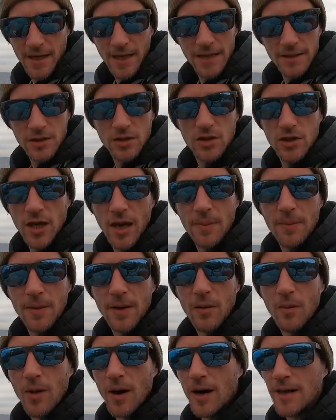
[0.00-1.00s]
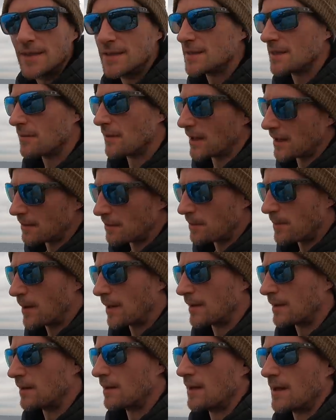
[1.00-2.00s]
then, yeah, just a couple of winds and then,
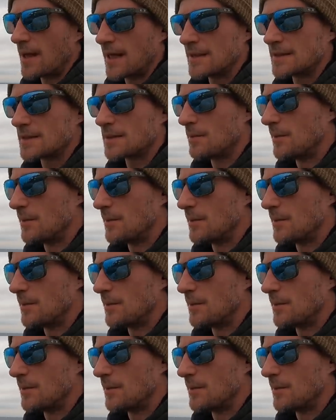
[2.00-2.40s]
boom, has